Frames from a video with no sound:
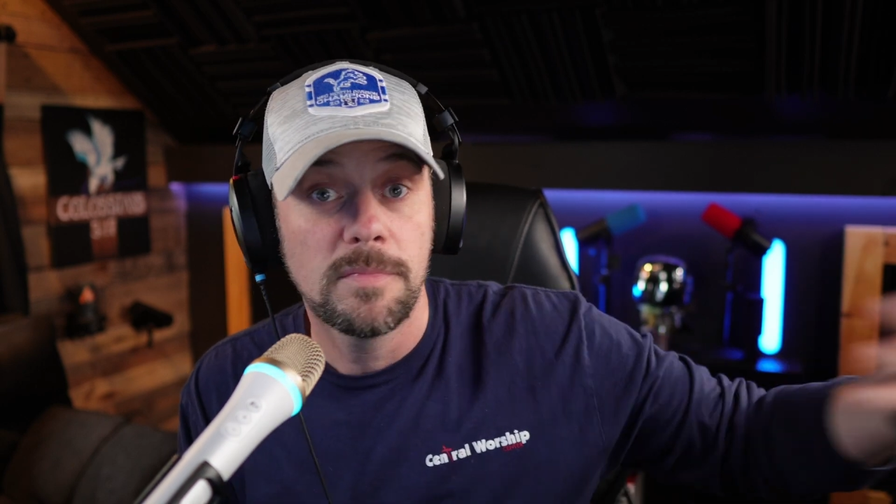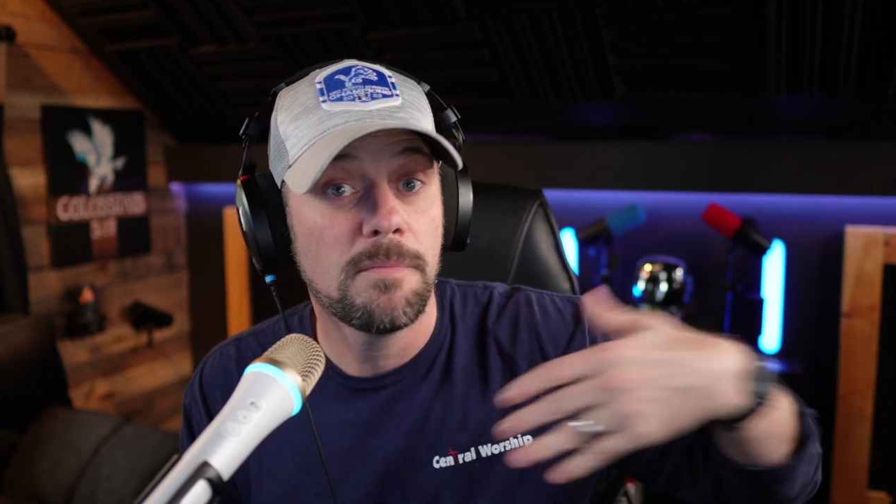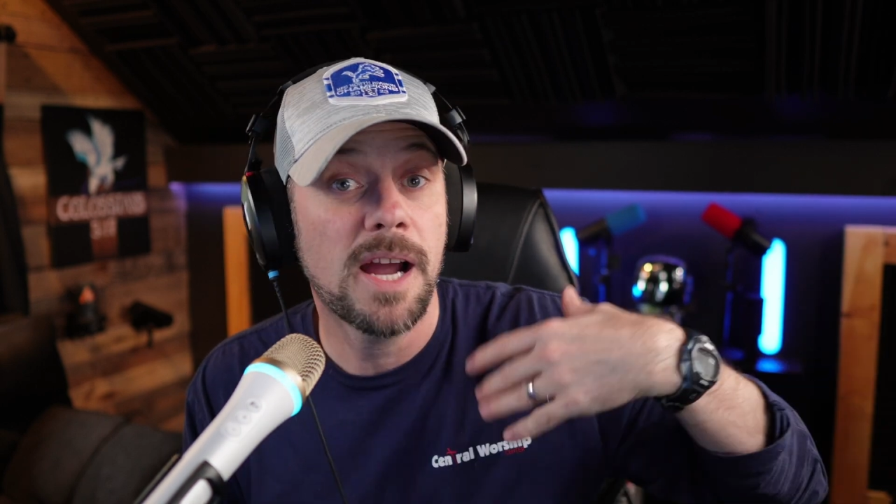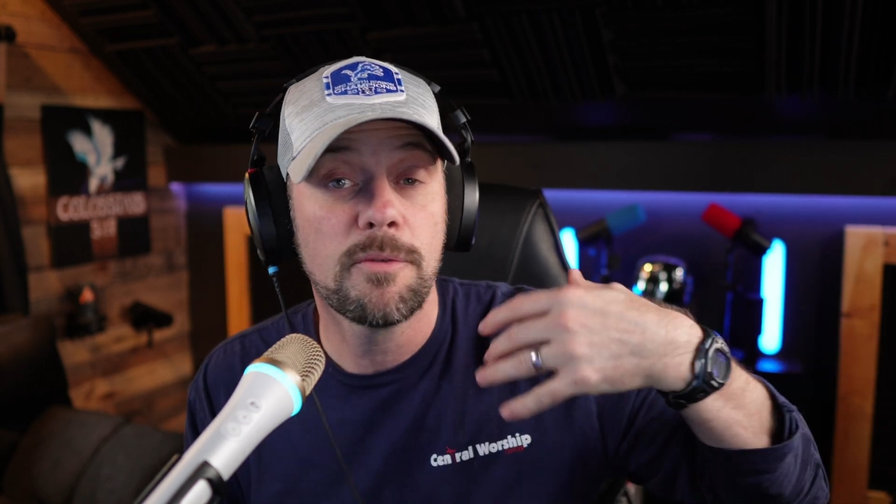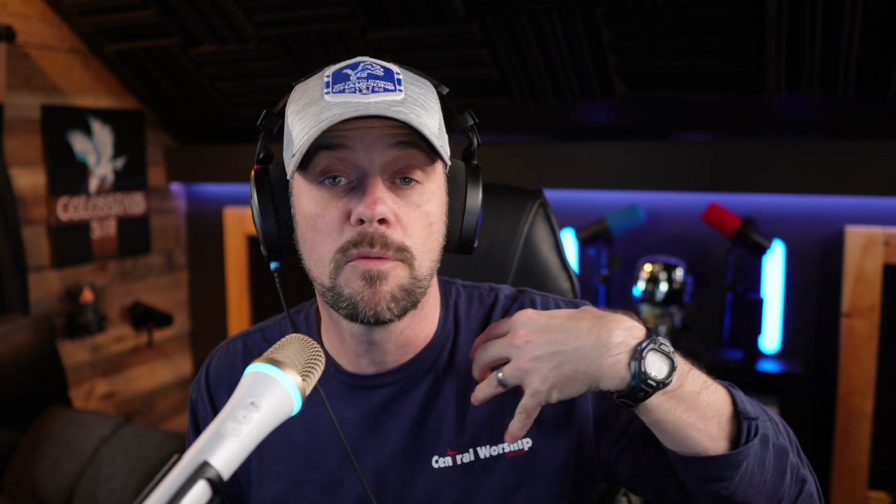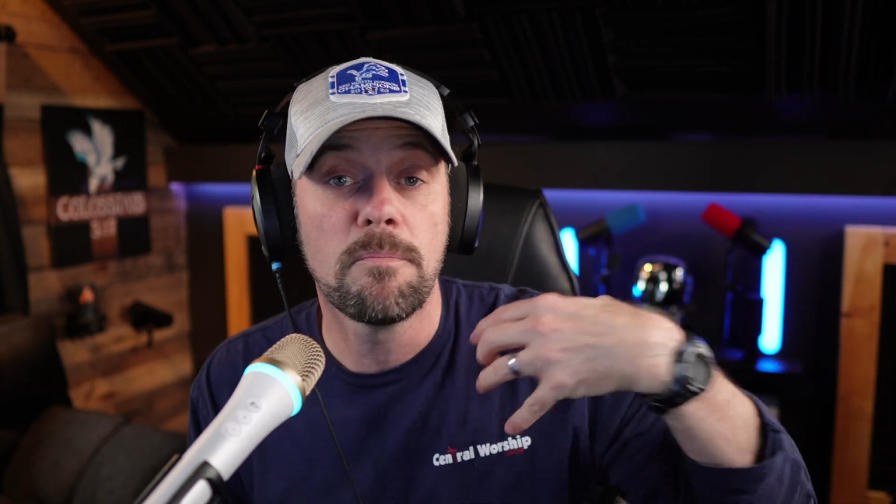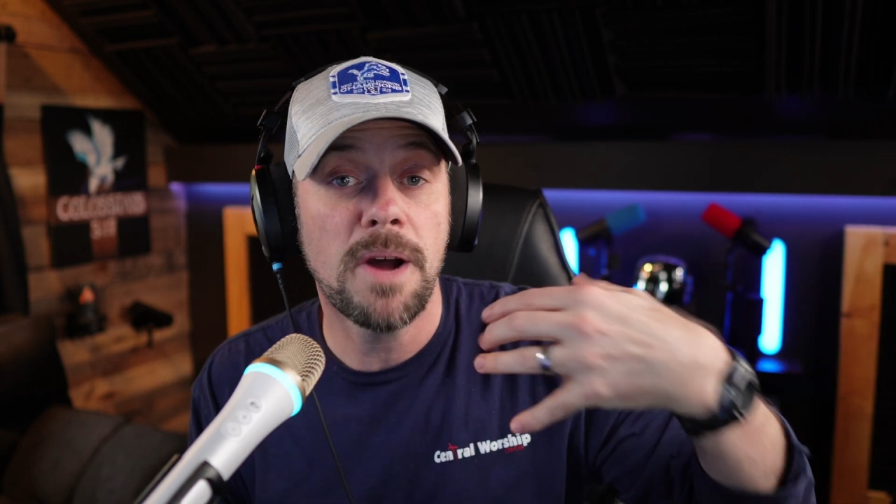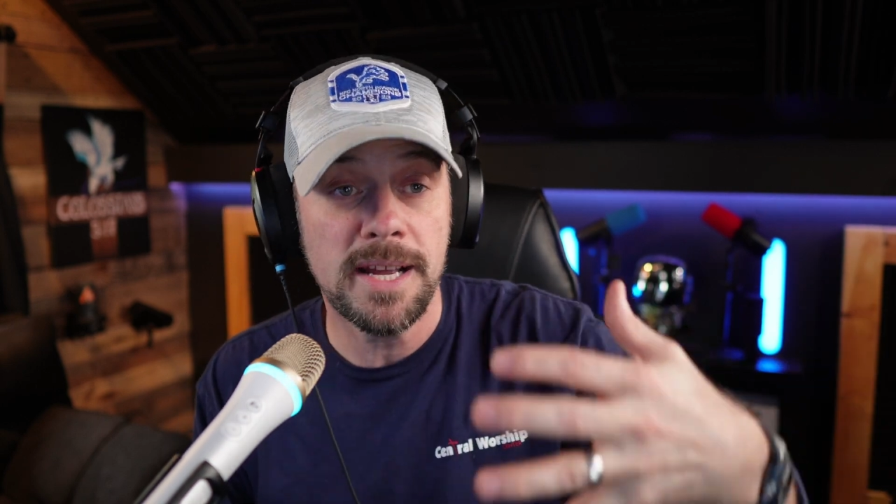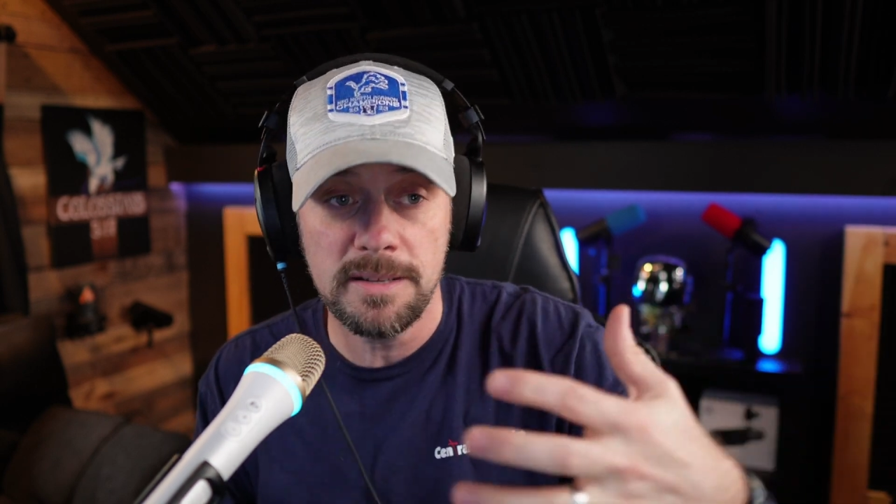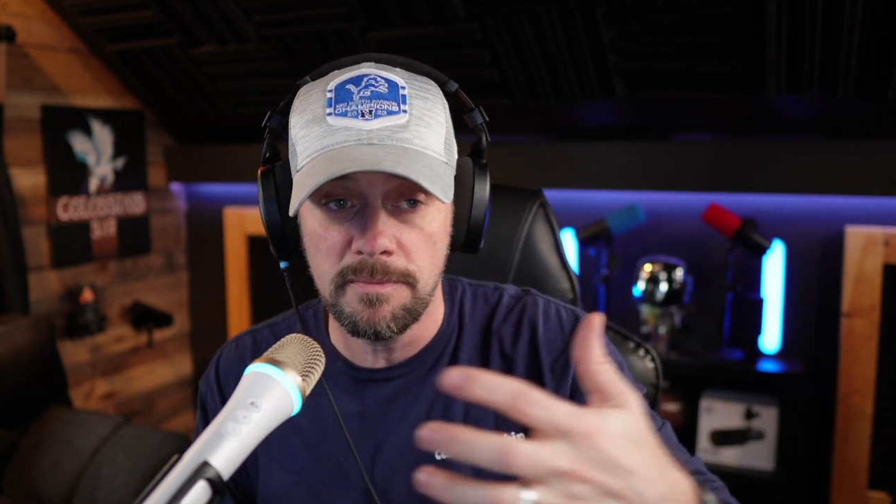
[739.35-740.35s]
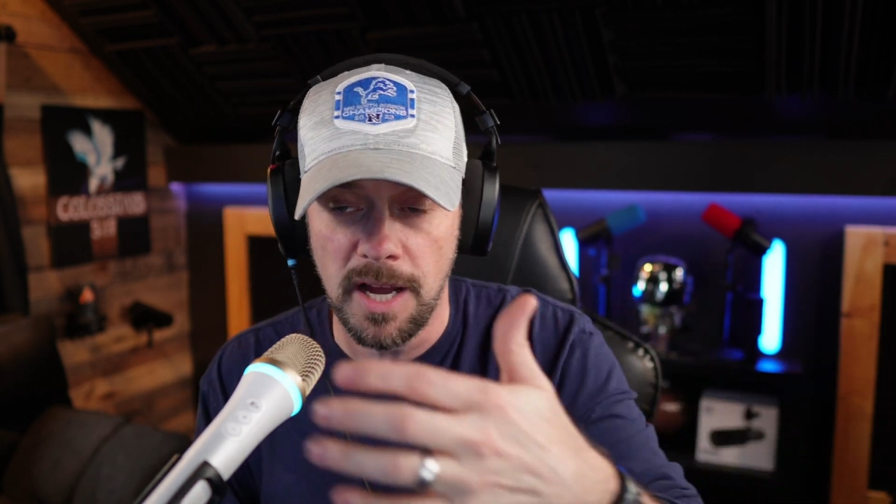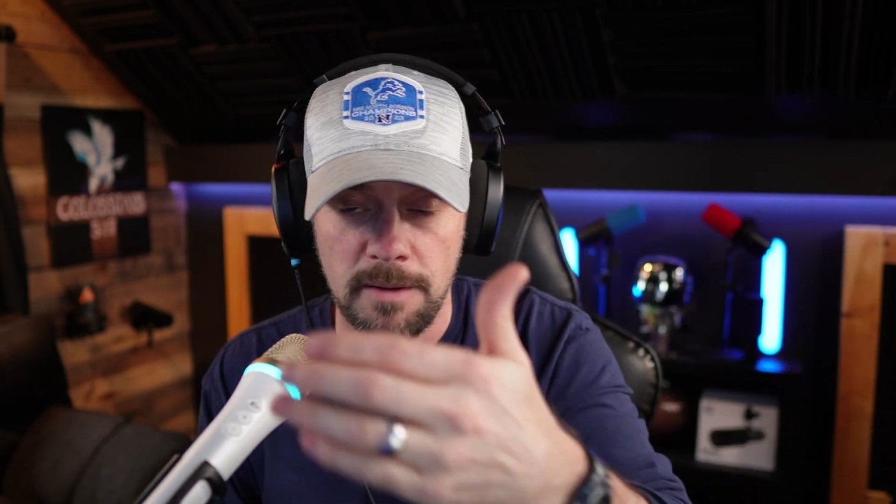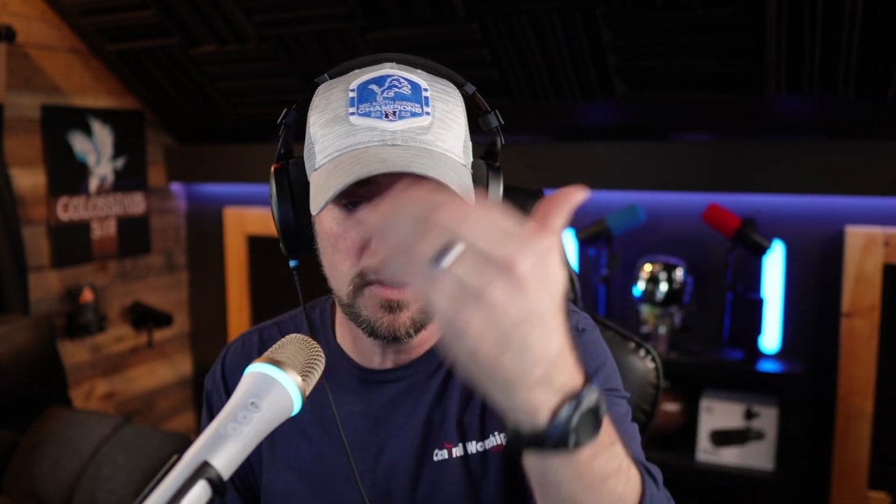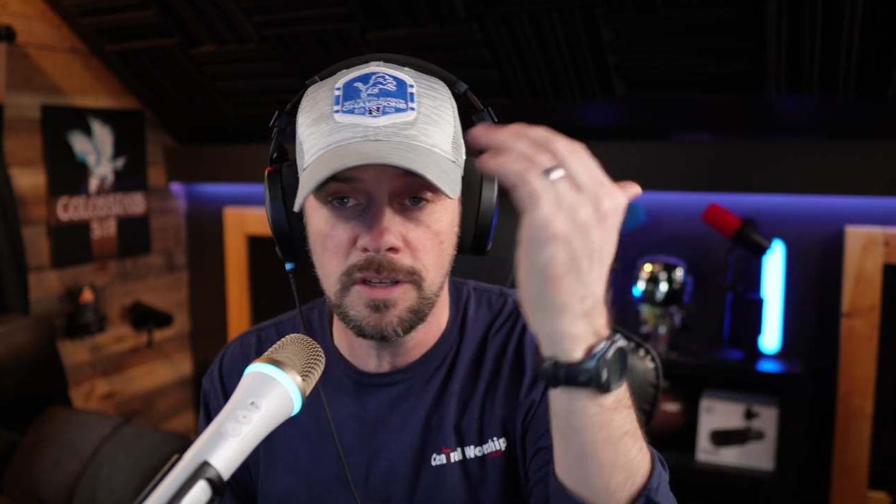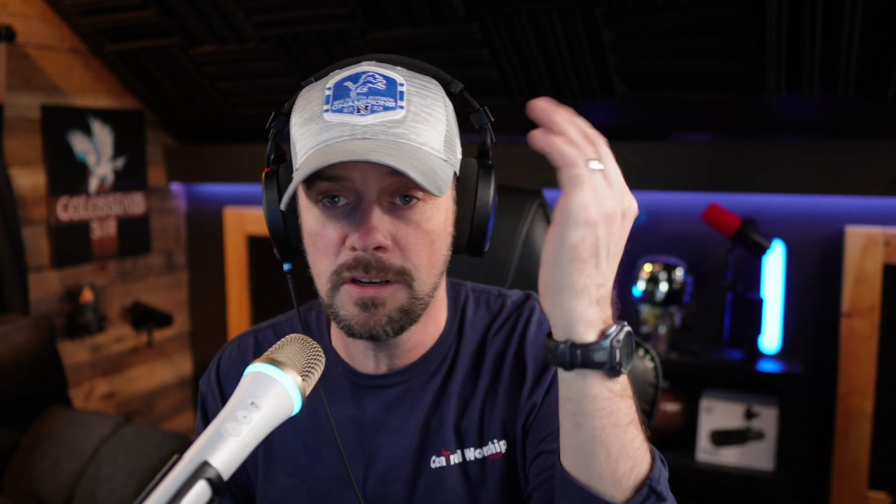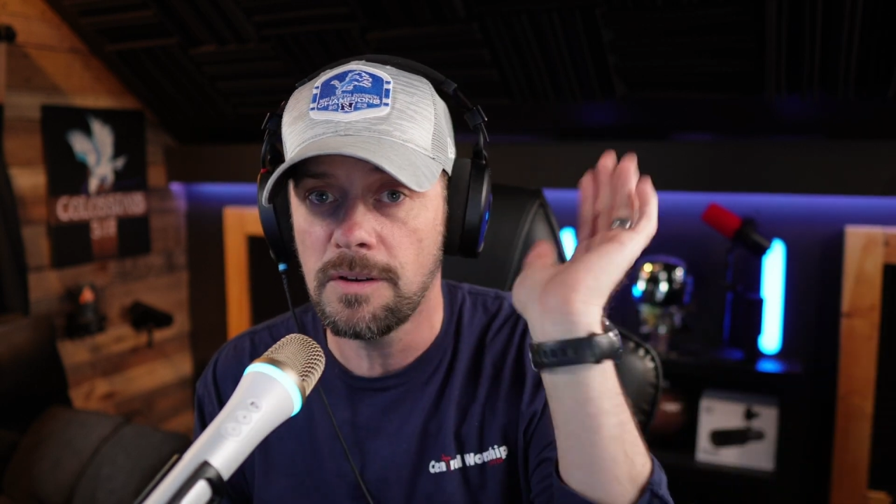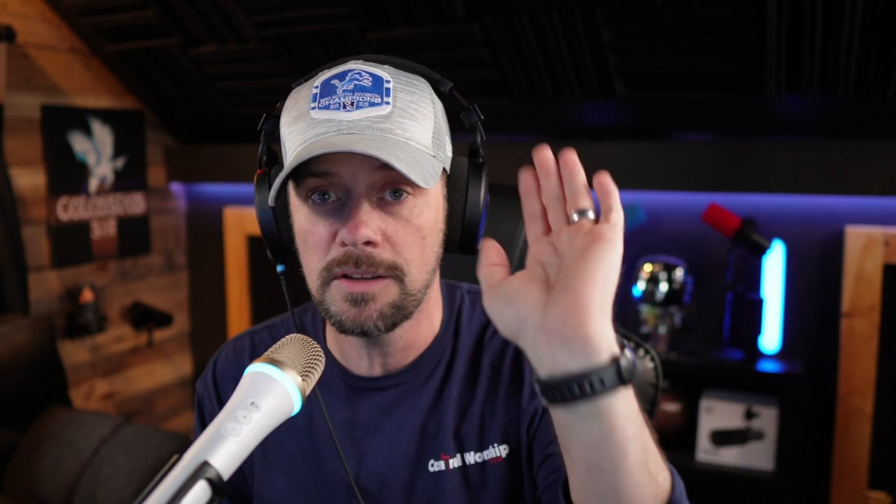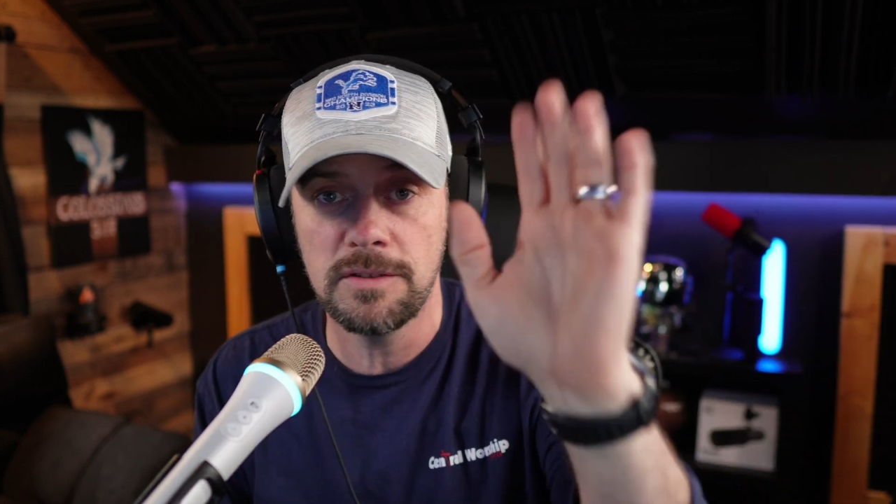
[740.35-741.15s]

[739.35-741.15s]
You know,